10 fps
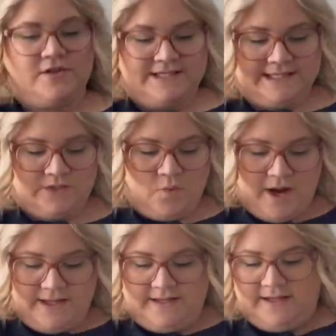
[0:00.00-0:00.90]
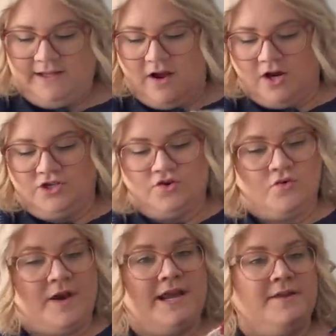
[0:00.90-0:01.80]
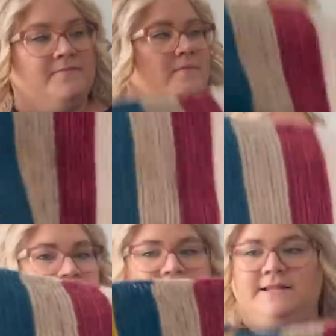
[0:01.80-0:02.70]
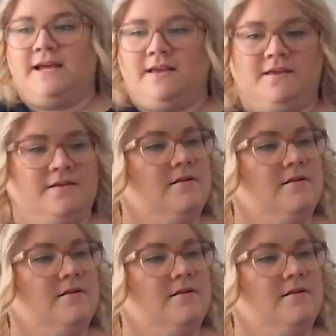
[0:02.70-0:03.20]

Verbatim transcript: this is quite large already. I think it's like